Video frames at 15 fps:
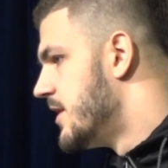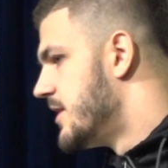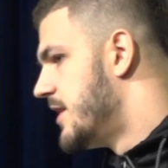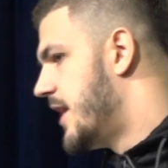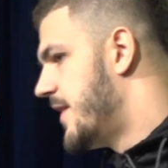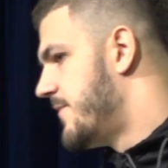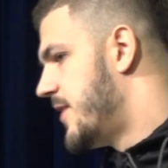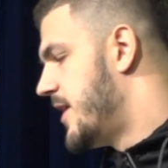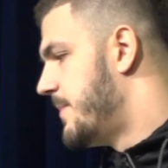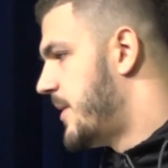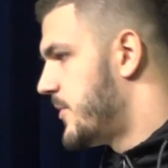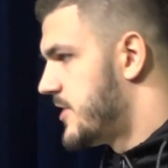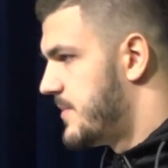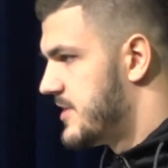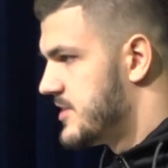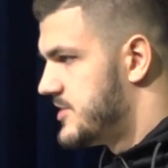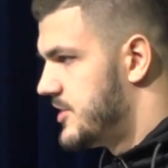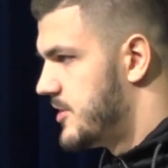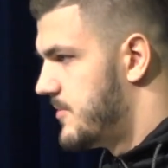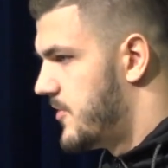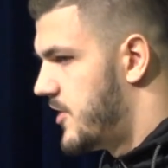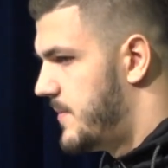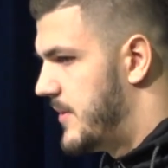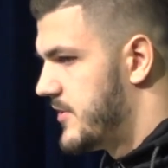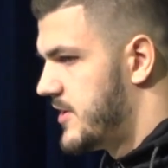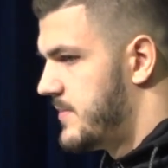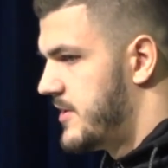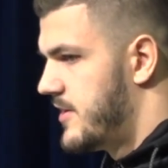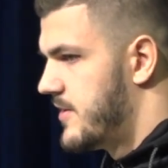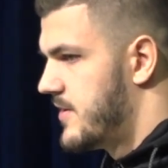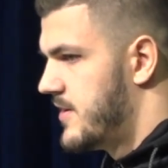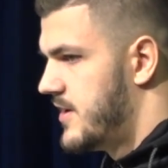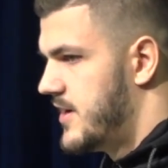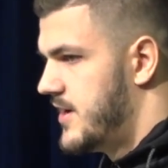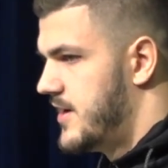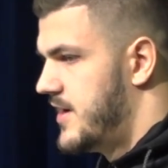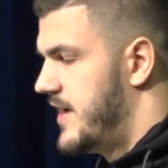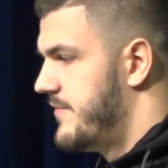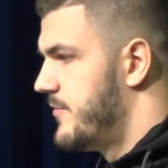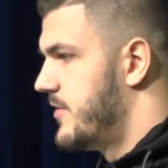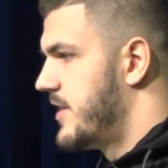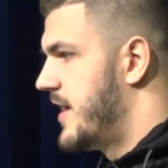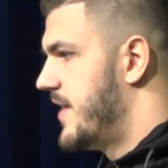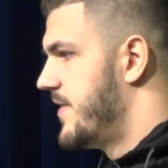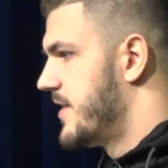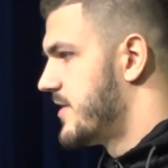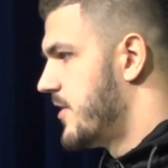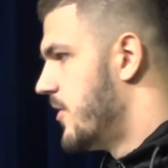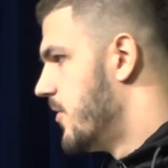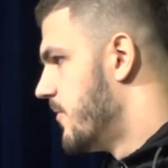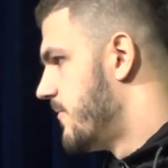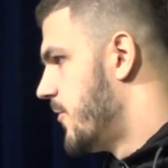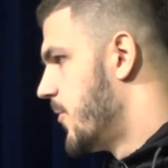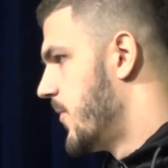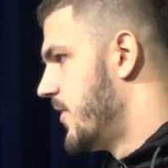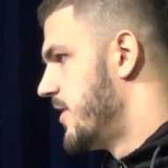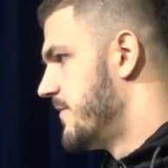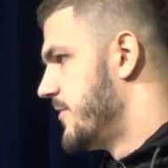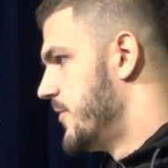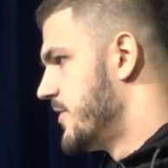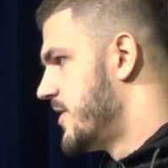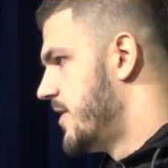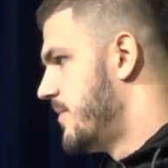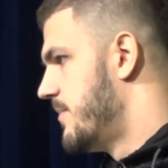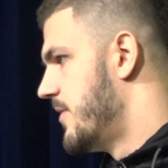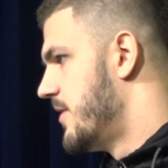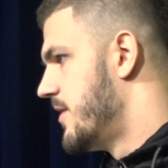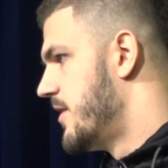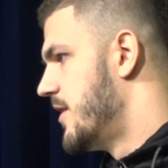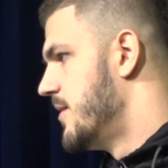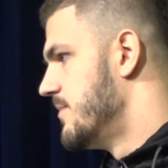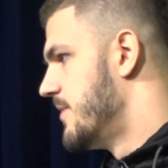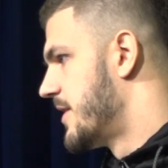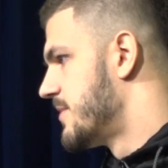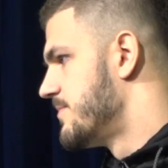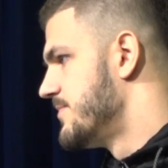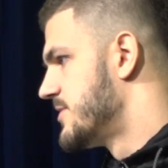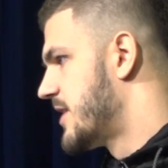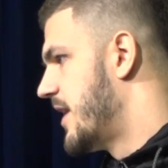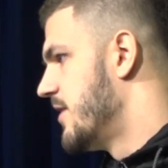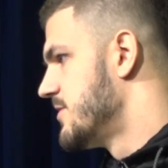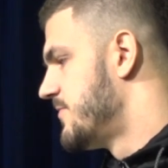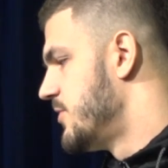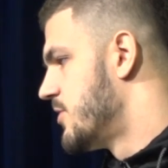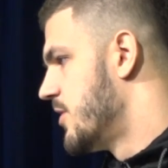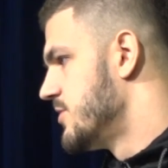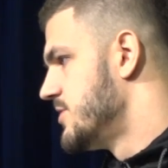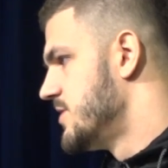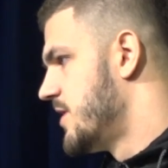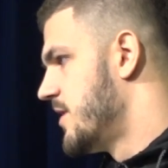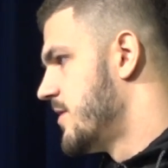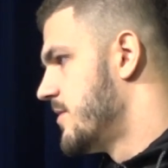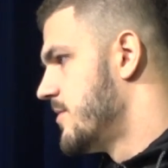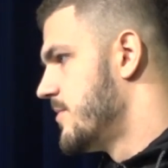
Yeah, I've uh, met with them at the Senior Bowl and I met with them here. Uh, haven't really had like the whole formal interview with them, but um, like scouts, few coaches, yeah.